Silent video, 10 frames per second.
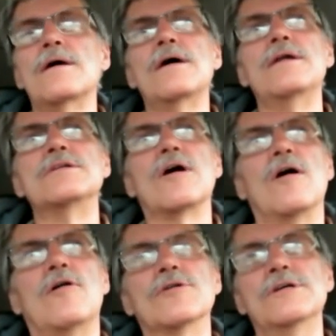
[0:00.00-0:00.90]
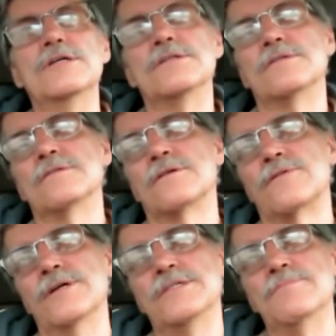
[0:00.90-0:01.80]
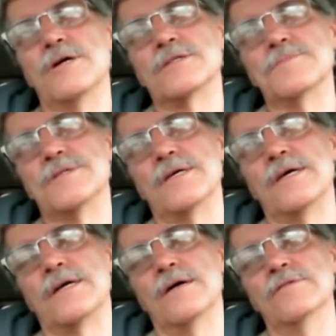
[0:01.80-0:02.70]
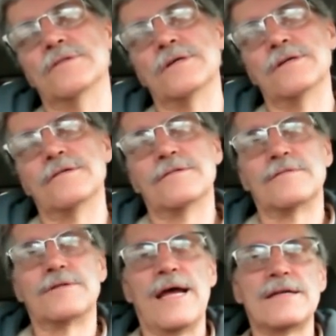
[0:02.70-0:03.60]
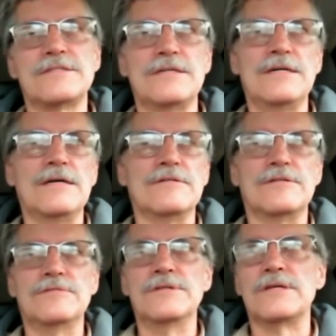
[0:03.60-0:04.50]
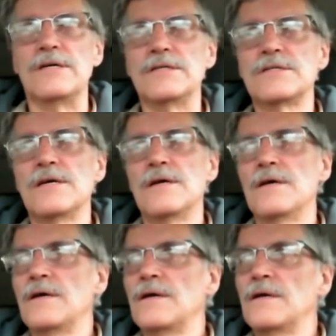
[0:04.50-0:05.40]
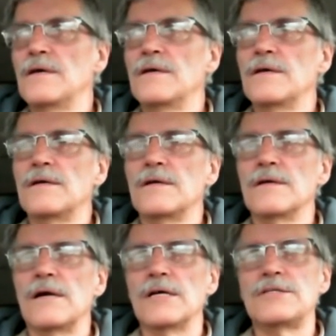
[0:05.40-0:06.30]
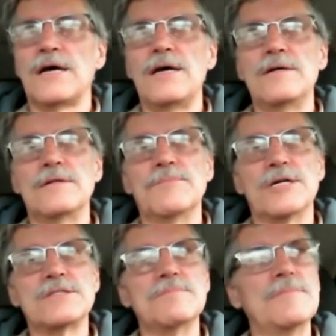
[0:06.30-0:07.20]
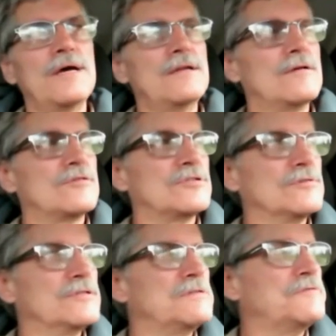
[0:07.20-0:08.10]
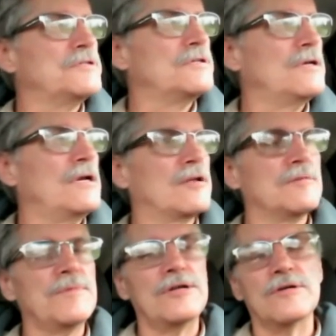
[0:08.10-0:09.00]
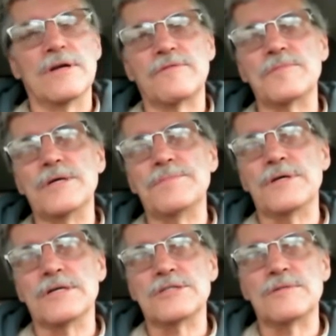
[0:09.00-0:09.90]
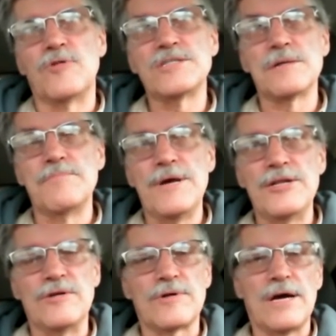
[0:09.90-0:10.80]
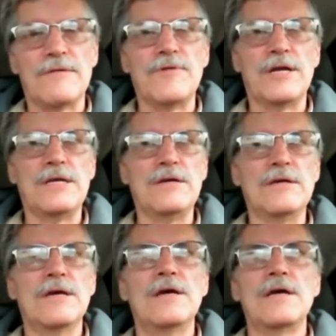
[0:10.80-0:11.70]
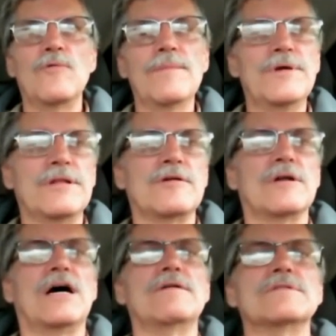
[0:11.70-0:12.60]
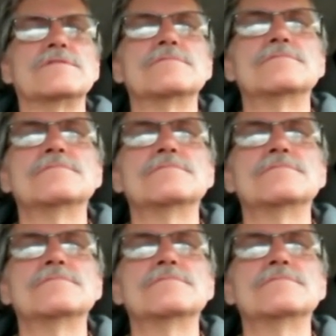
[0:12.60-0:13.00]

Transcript: And it's all these crazy Muslims that get out and they're, they're dancing and they're doing things. I'll tell you, the Muslim men are so different than any other men you'll ever meet because the Muslim men don't have any women in their lives.